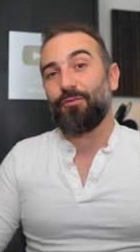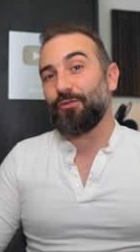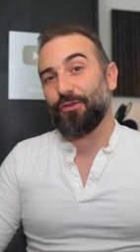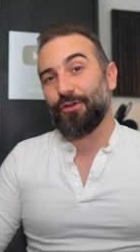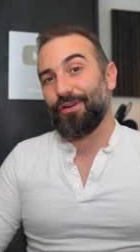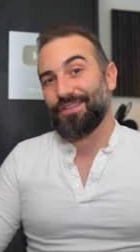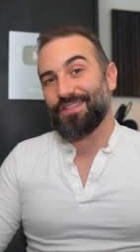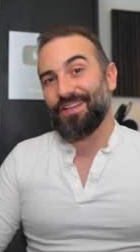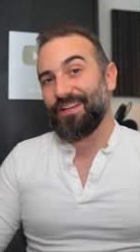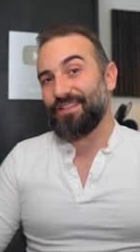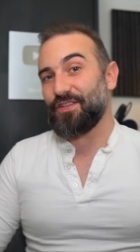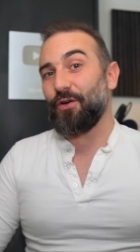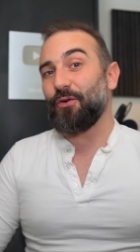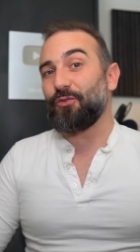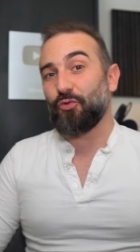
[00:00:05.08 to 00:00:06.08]
to turn our
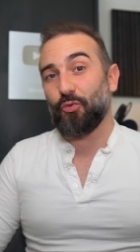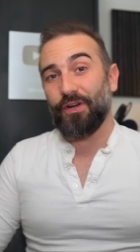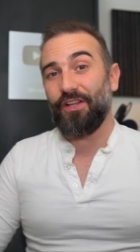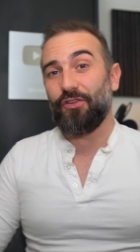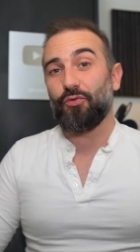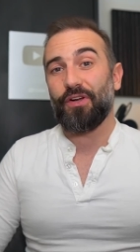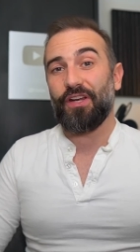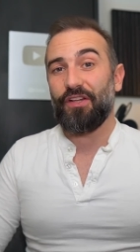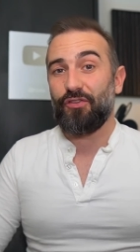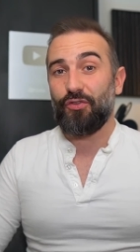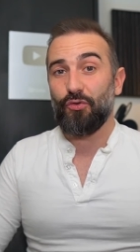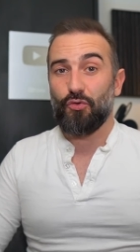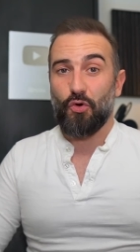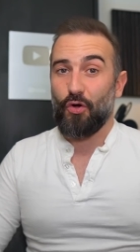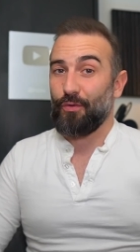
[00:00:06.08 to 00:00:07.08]
sights on
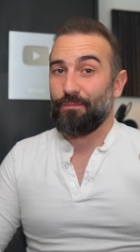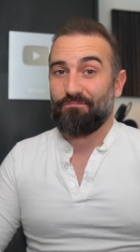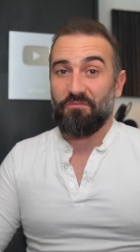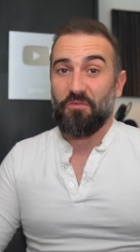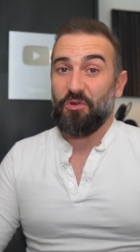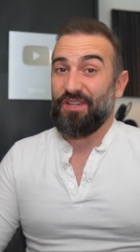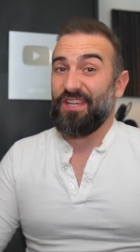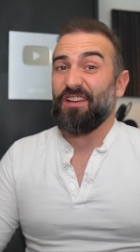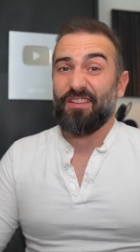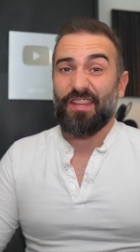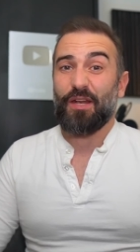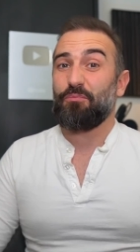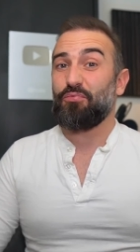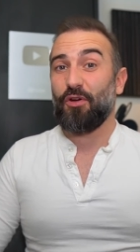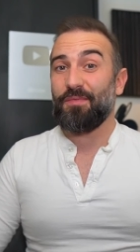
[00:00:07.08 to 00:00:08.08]
2022, a, a, year
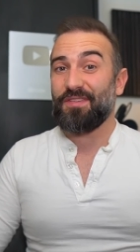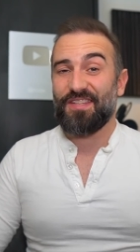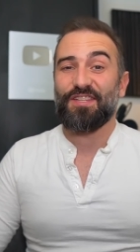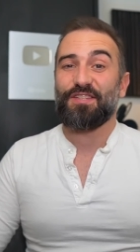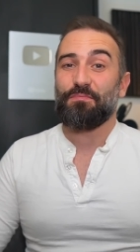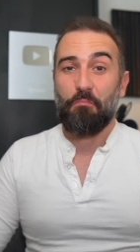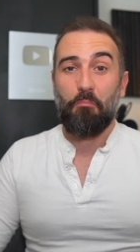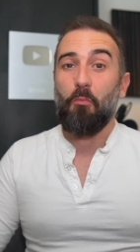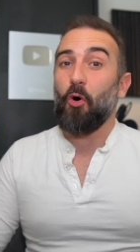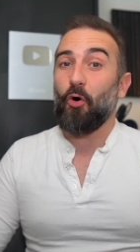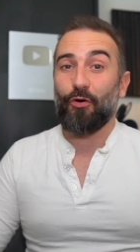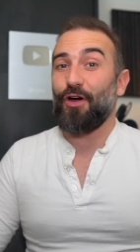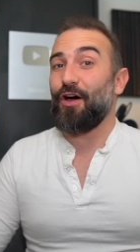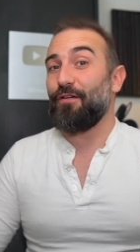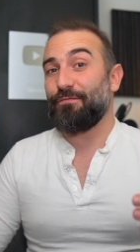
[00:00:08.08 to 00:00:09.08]
that promises
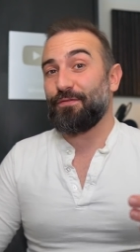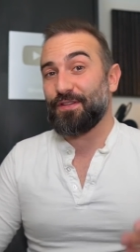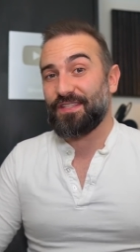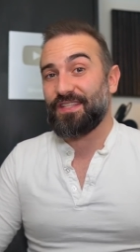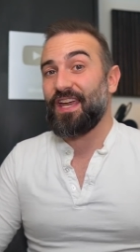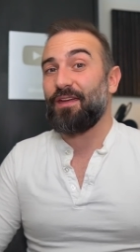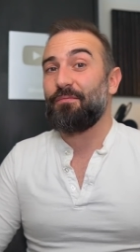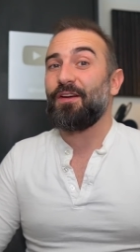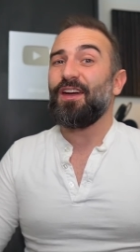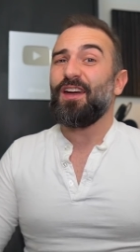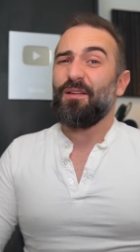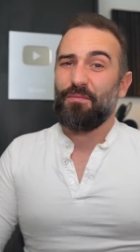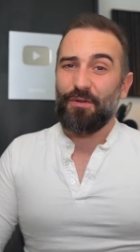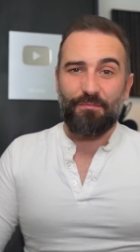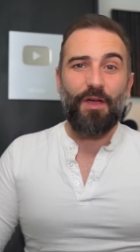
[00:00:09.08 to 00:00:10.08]
more of the same,
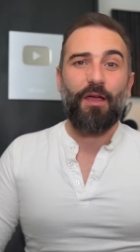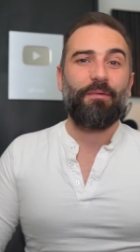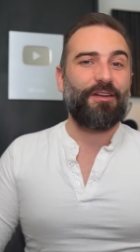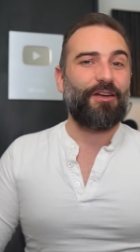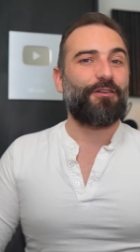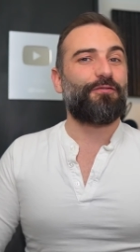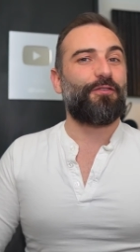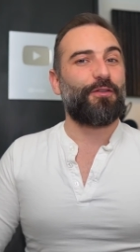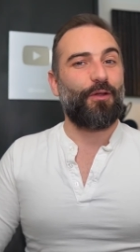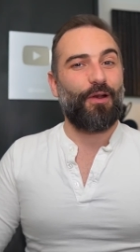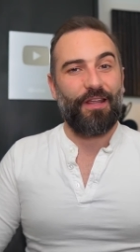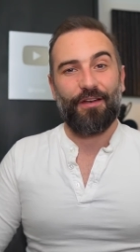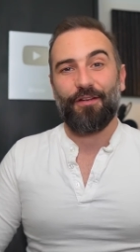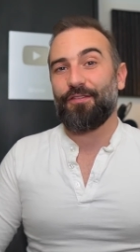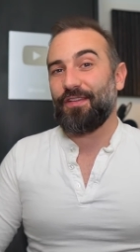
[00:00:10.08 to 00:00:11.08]
but maybe not for the
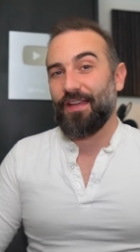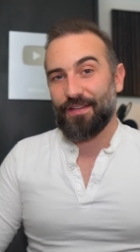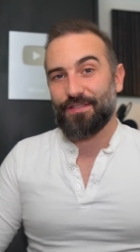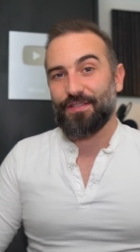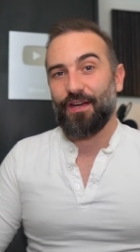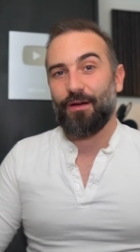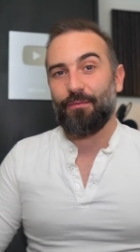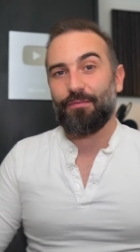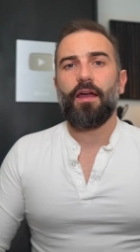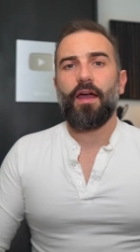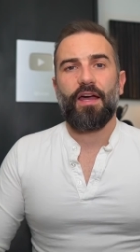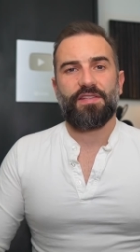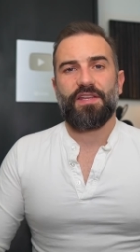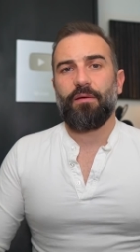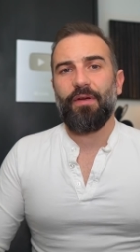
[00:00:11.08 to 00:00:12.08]
Linux desktop.
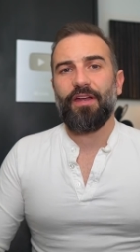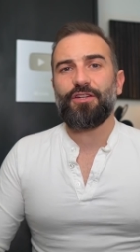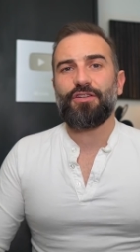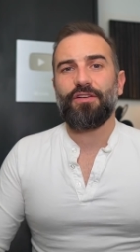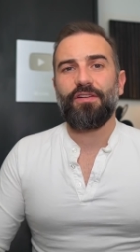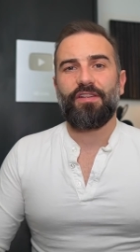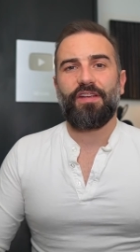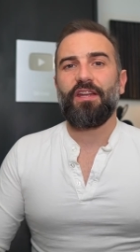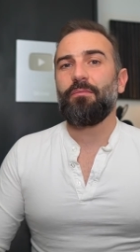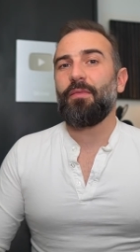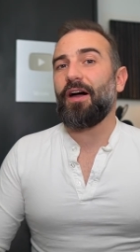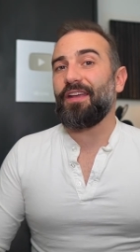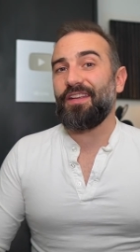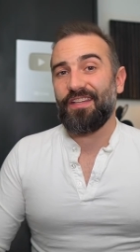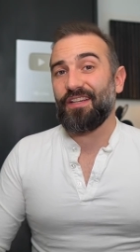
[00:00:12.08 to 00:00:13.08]
As I mentioned in
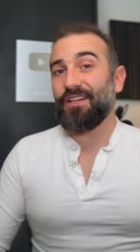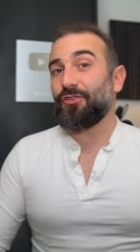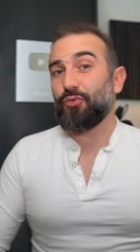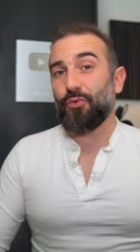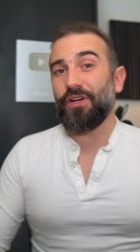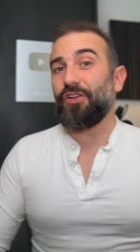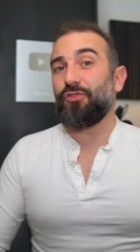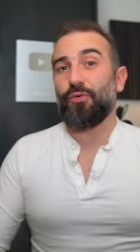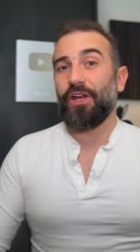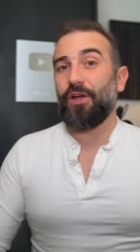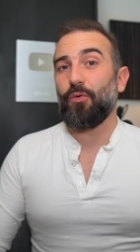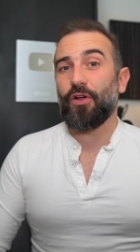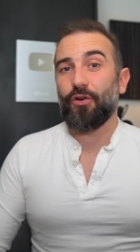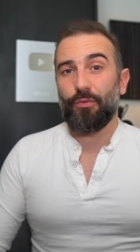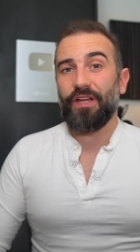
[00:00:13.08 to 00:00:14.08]
my year
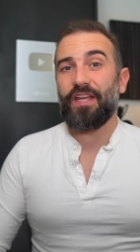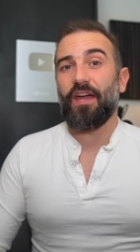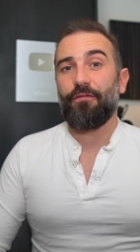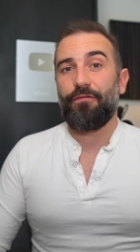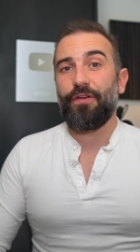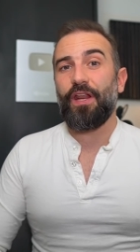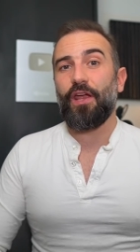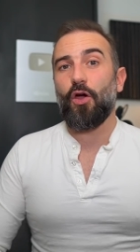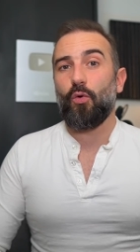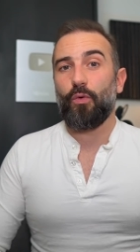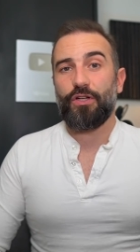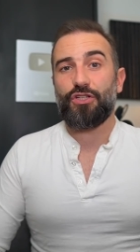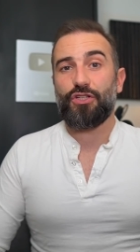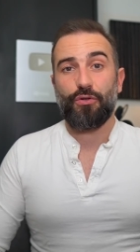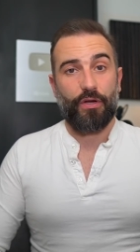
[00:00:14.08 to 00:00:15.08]
2021 recap video,
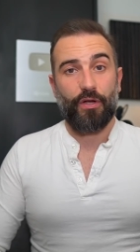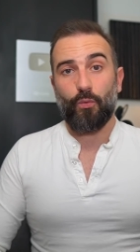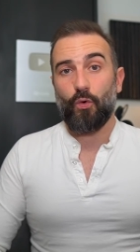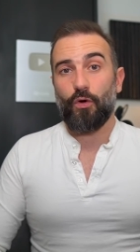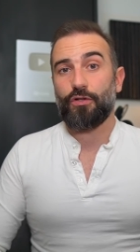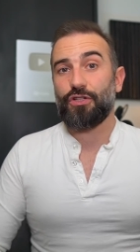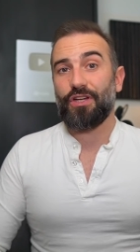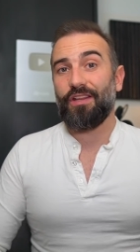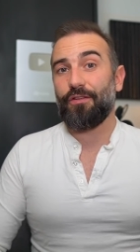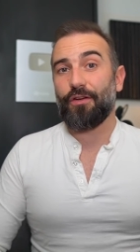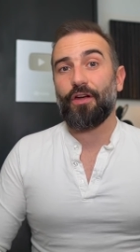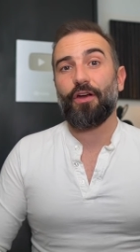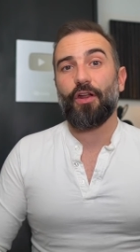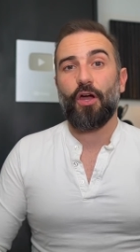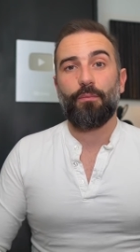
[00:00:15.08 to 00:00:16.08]
which you can watch in the
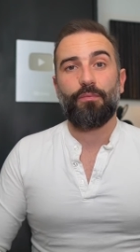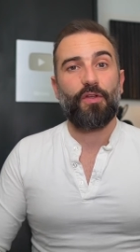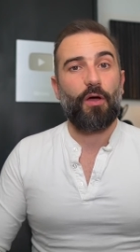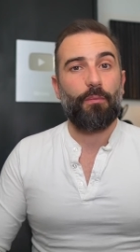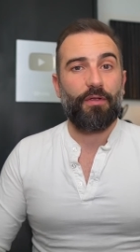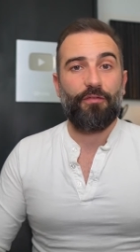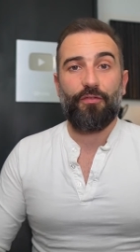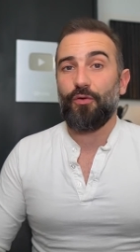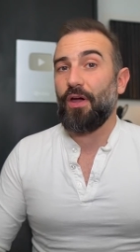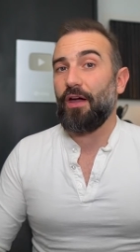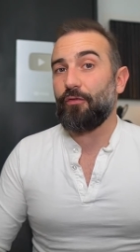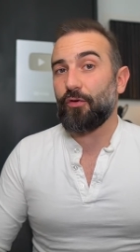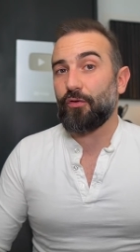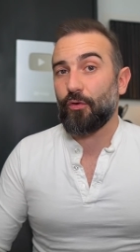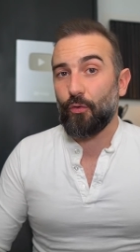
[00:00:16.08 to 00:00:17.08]
card up top if you
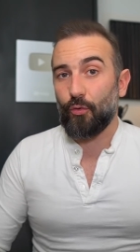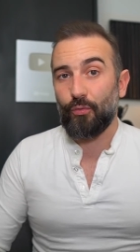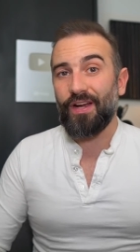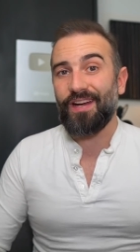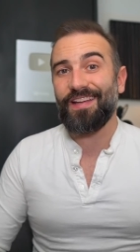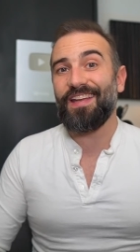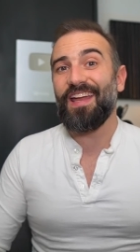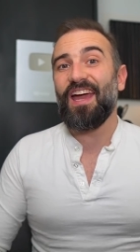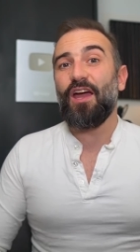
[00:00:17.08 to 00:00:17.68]
haven't already,